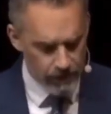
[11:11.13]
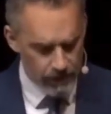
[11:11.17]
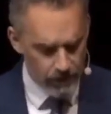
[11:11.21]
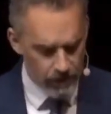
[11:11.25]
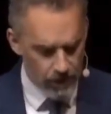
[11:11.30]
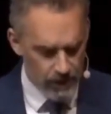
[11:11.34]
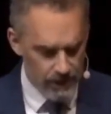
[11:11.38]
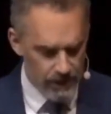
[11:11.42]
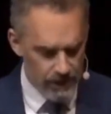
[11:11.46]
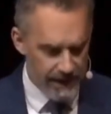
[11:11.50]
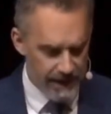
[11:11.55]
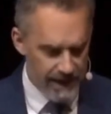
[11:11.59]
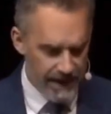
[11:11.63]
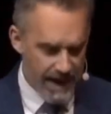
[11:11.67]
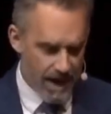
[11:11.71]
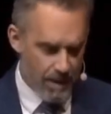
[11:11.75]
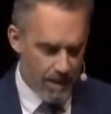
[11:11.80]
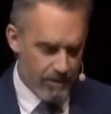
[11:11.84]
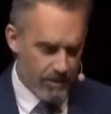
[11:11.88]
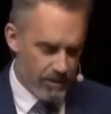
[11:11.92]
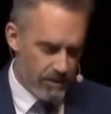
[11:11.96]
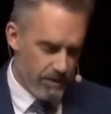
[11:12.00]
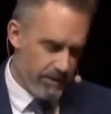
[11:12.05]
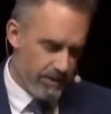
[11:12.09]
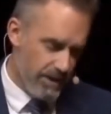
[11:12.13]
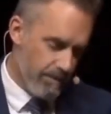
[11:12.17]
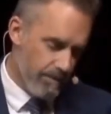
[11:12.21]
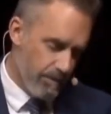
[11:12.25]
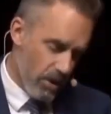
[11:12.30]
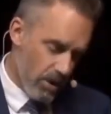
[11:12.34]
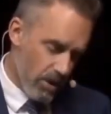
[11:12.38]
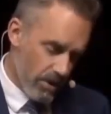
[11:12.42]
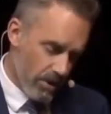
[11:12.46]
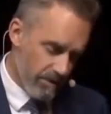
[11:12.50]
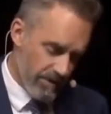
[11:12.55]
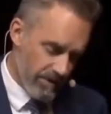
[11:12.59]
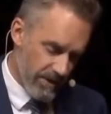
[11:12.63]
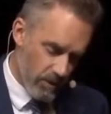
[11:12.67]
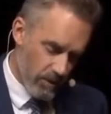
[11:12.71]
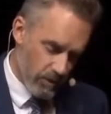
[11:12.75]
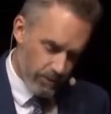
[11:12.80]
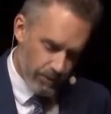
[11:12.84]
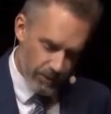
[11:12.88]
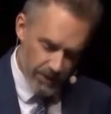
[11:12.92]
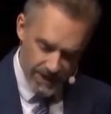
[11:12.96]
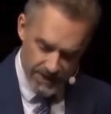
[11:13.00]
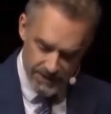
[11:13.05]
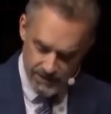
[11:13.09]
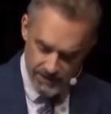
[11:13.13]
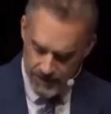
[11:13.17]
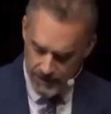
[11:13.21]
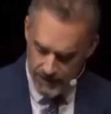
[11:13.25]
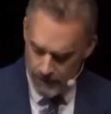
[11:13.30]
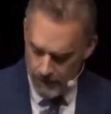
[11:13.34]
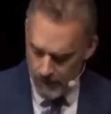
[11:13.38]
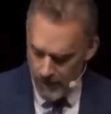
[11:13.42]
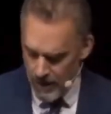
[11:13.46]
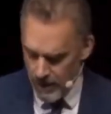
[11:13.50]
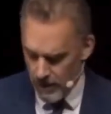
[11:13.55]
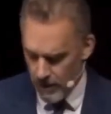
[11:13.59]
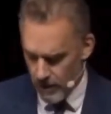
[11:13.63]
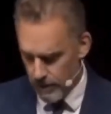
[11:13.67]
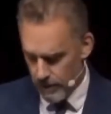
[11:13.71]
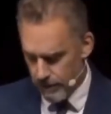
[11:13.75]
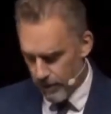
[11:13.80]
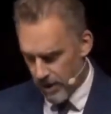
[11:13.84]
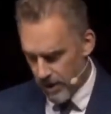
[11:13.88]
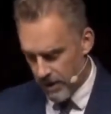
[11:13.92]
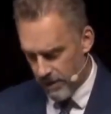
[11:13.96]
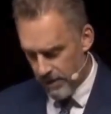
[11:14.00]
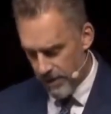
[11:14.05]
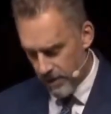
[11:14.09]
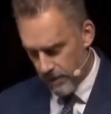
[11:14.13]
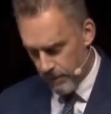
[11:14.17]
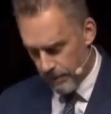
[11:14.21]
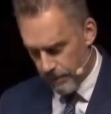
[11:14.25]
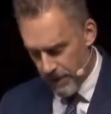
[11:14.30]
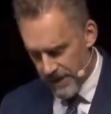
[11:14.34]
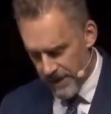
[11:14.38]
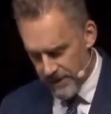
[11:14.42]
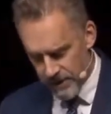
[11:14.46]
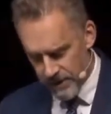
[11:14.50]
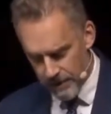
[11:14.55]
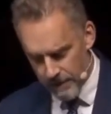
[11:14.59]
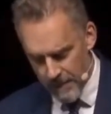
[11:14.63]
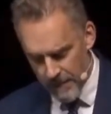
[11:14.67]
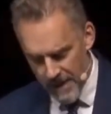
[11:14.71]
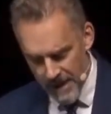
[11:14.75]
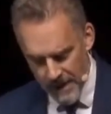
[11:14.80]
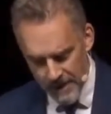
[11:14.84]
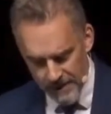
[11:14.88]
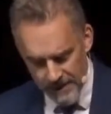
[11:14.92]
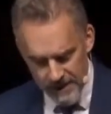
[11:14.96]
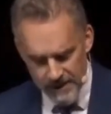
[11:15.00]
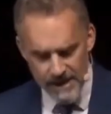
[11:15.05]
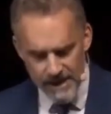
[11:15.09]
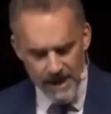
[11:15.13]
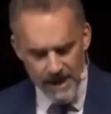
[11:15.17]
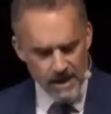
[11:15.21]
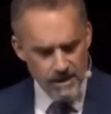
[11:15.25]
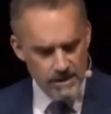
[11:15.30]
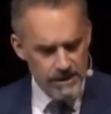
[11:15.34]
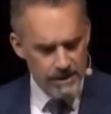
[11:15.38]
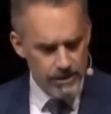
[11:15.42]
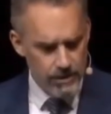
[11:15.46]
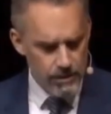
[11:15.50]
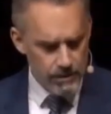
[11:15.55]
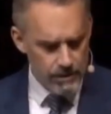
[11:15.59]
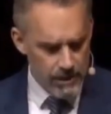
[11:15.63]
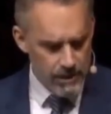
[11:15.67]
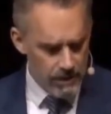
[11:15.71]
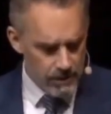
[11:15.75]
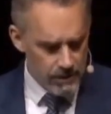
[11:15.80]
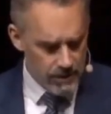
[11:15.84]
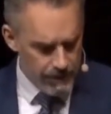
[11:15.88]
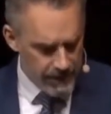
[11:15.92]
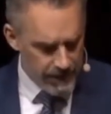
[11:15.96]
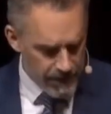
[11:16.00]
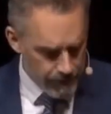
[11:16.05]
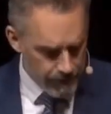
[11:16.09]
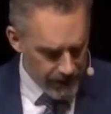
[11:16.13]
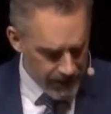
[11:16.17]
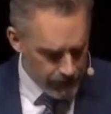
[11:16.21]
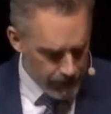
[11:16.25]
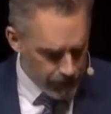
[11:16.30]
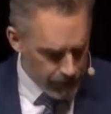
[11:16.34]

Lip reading: or not they happen to be part of the oppressed or part of the oppressor. This actually turned out to be a big